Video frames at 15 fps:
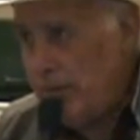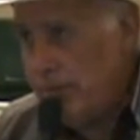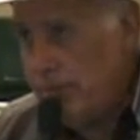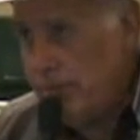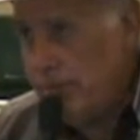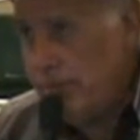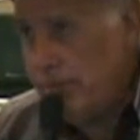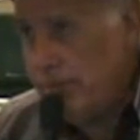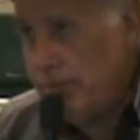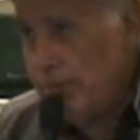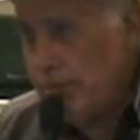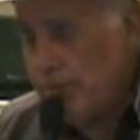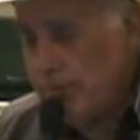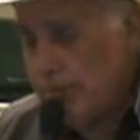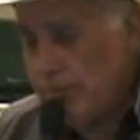Yeah.
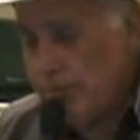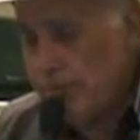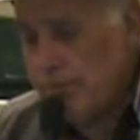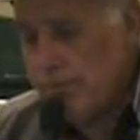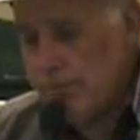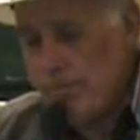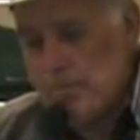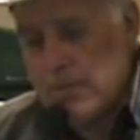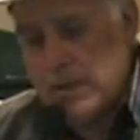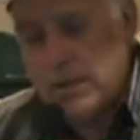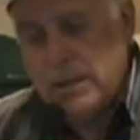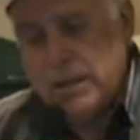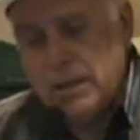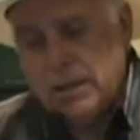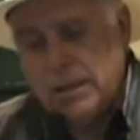
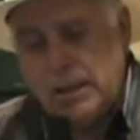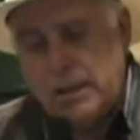Amen.